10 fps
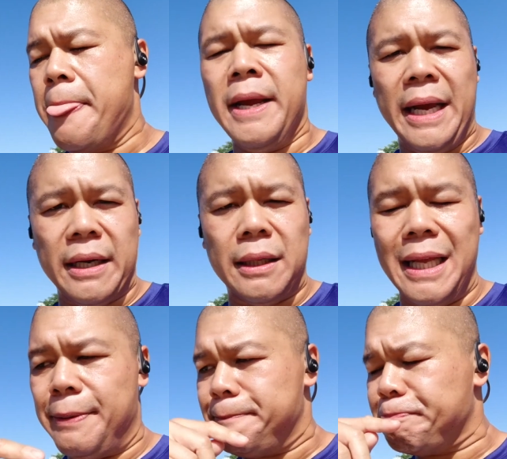in a clip
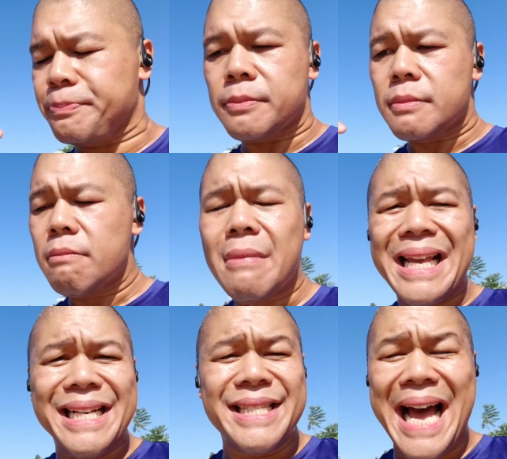
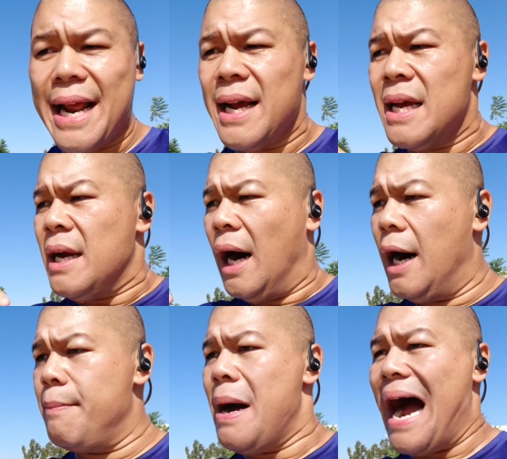is that
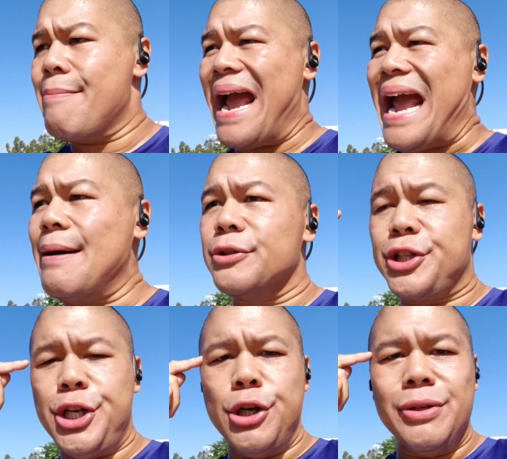I'm able to
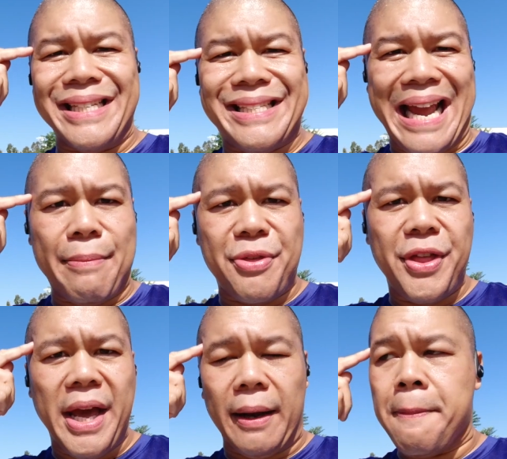use the same
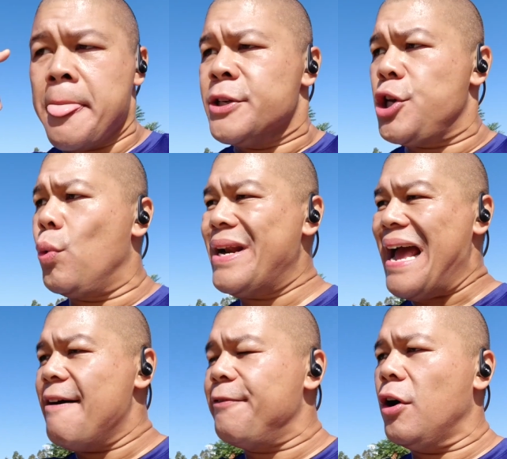thing. So
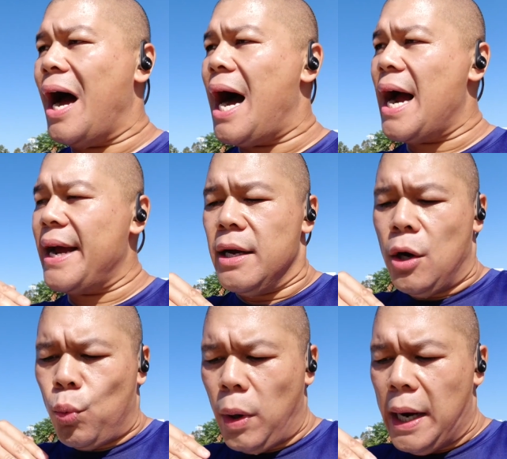whenever I
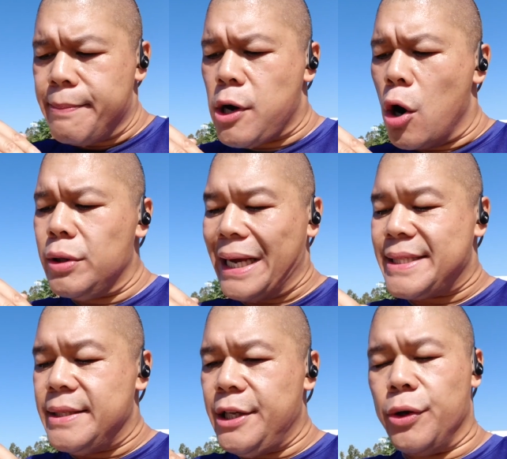go like,
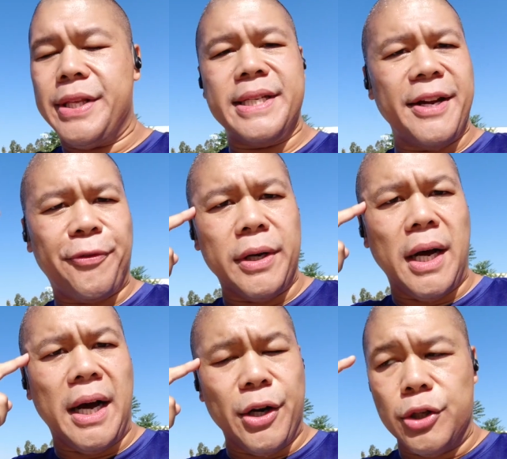these different,
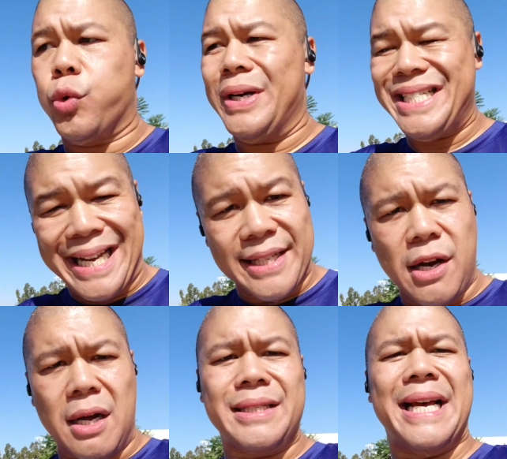20 seconds
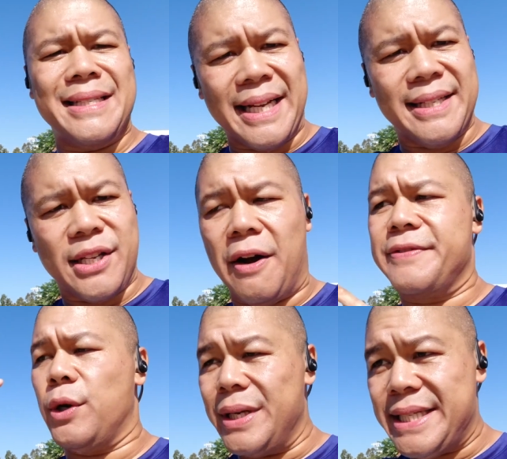on, 10 seconds off,
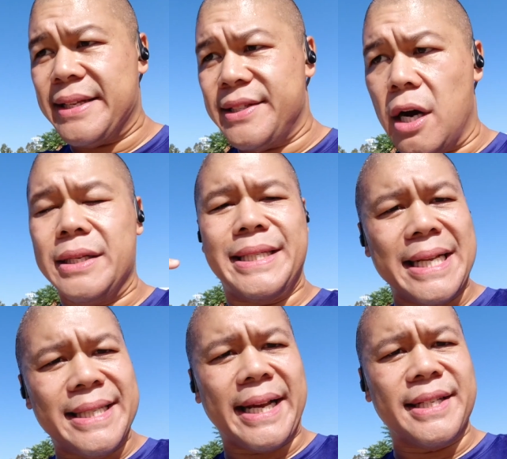20 seconds on, 10
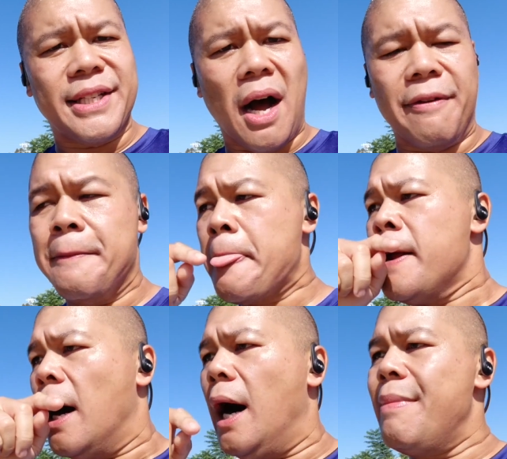seconds off,
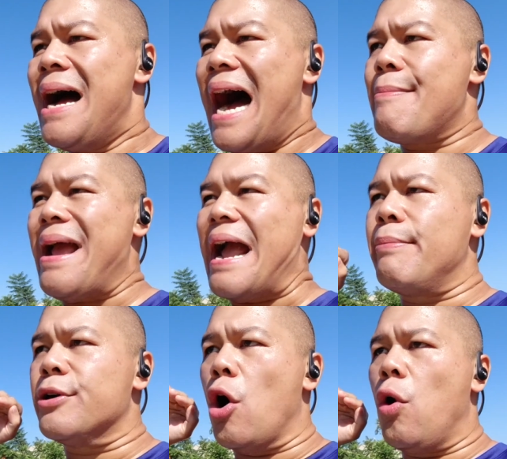I'm able to
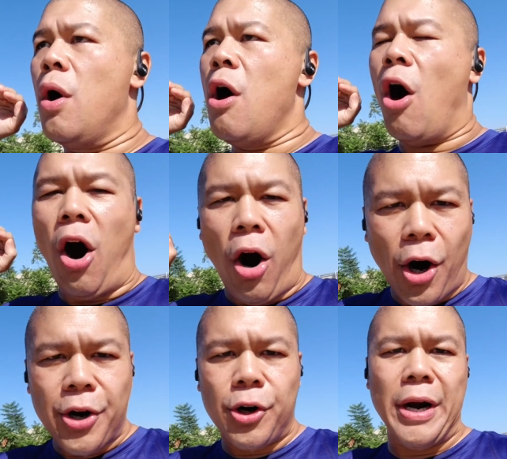go
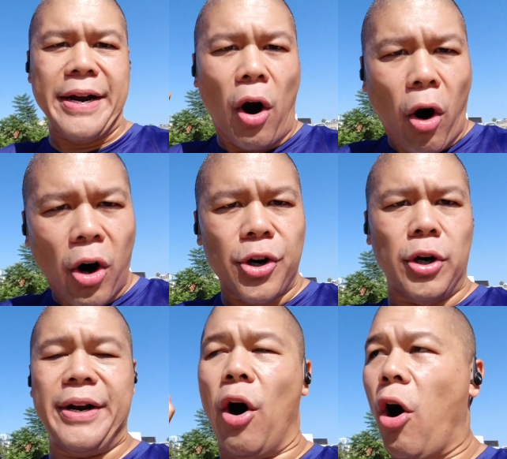harder and harder
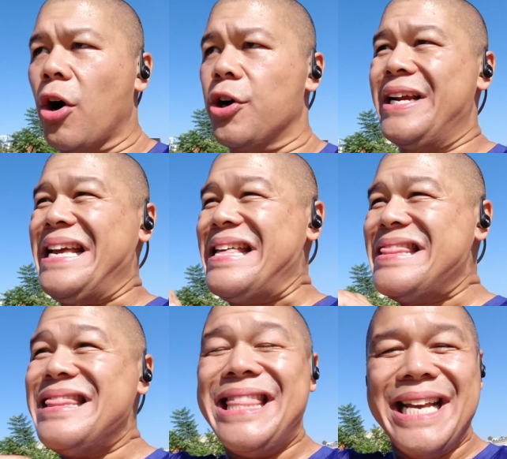and harder
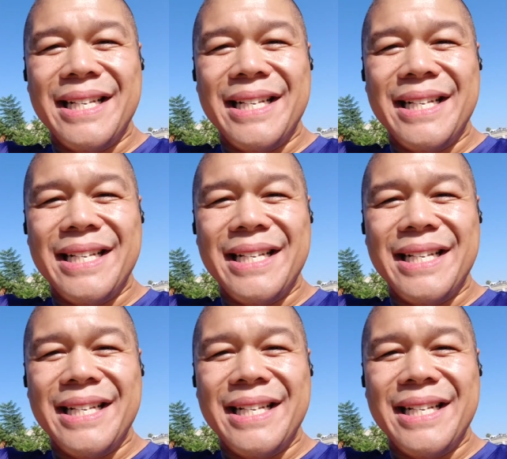in these